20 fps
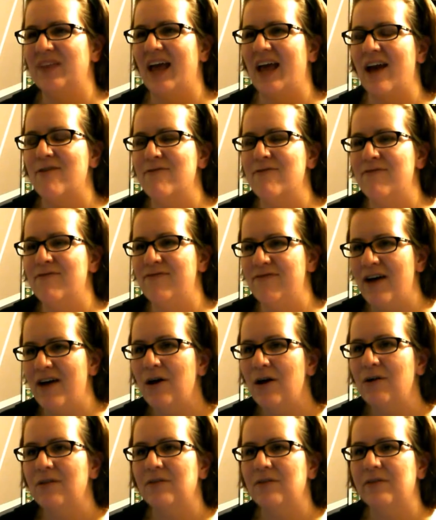I
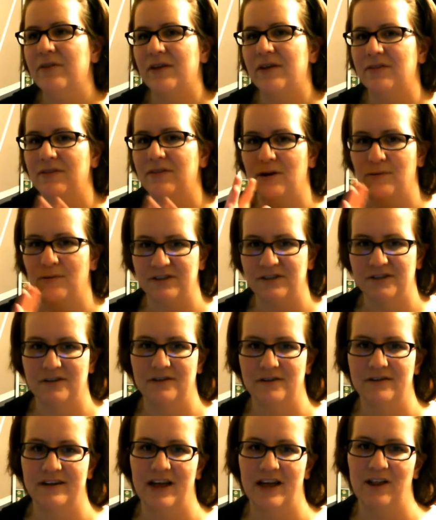felt that there were
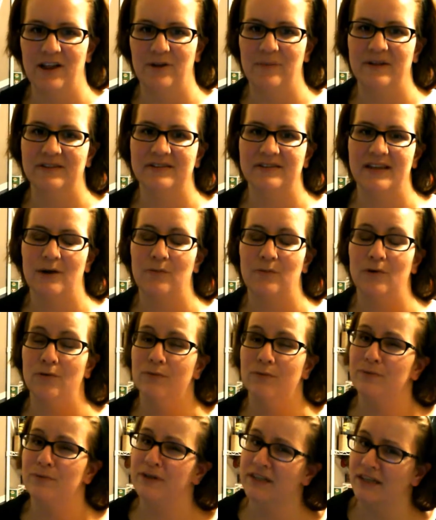certain elements that were
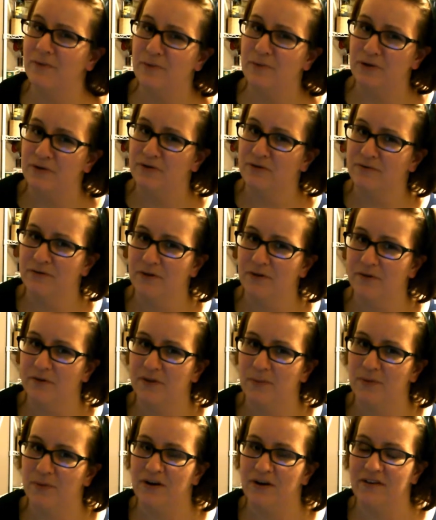really beautiful in the
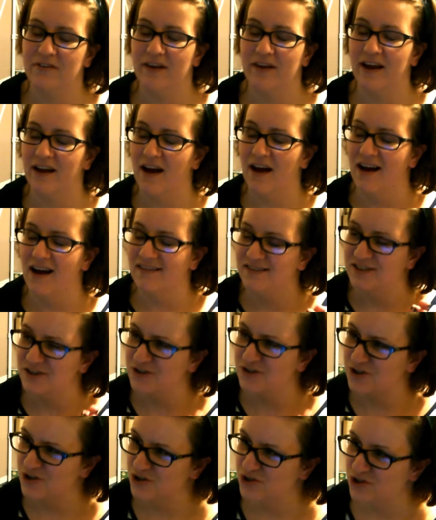book that got
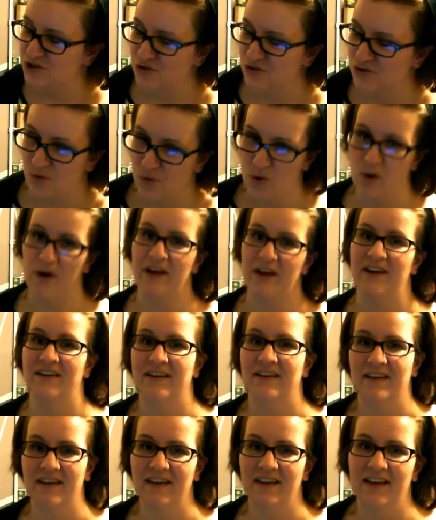destroyed
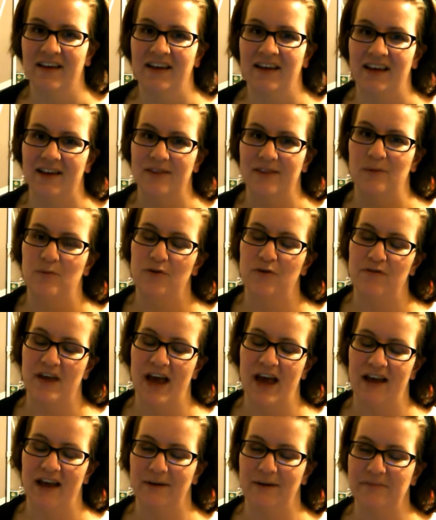in the movie
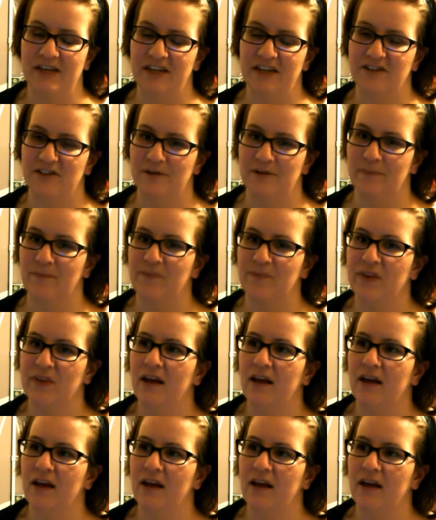adaptation.